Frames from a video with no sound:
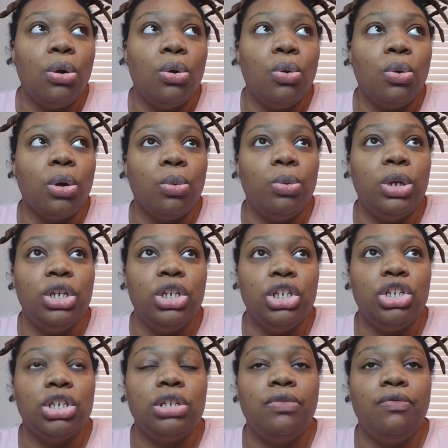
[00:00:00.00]
Or would you
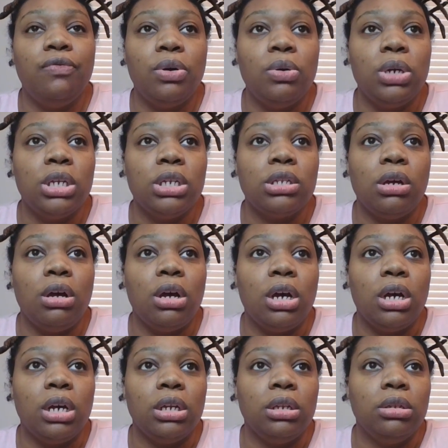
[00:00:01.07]
just focus
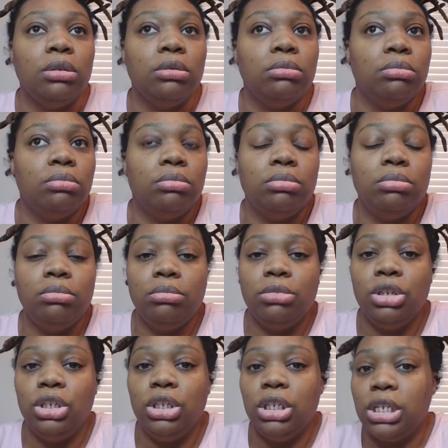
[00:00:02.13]
on
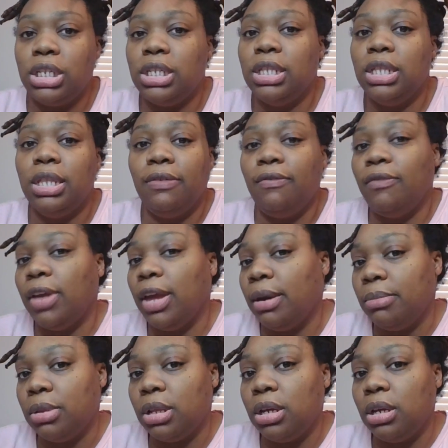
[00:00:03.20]
just the
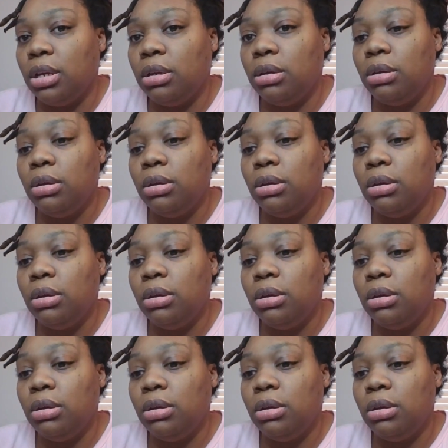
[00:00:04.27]
family